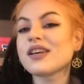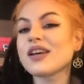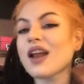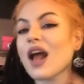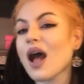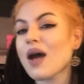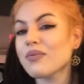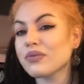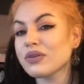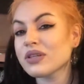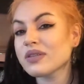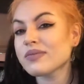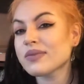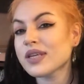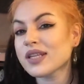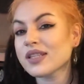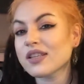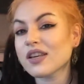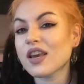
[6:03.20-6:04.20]
did happen to
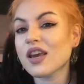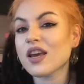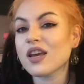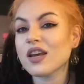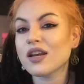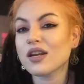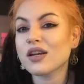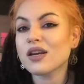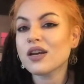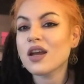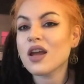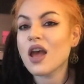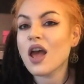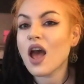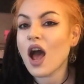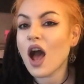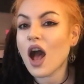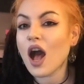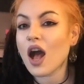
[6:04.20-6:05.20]
me as a kid.
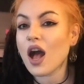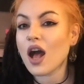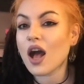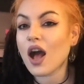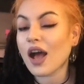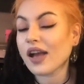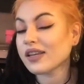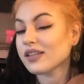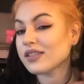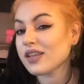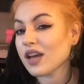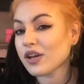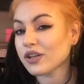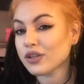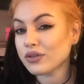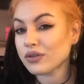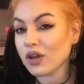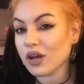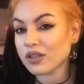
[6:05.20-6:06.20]
I could
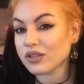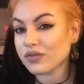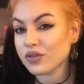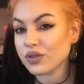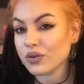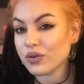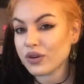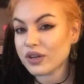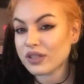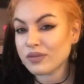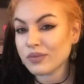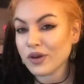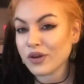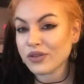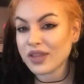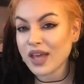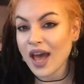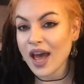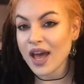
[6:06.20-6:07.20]
tell you lots of stories
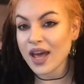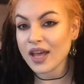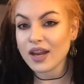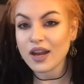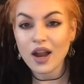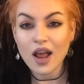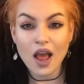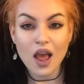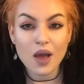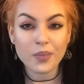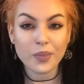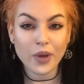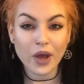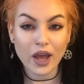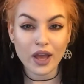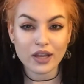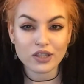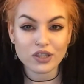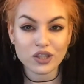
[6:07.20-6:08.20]
about that,
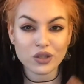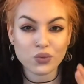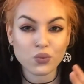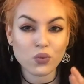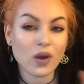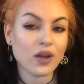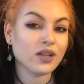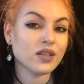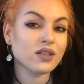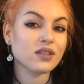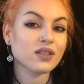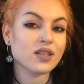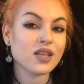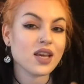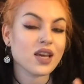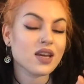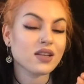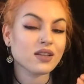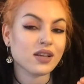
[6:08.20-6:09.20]
but just one
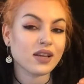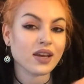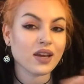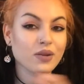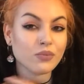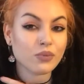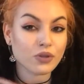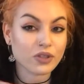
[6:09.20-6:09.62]
thing like in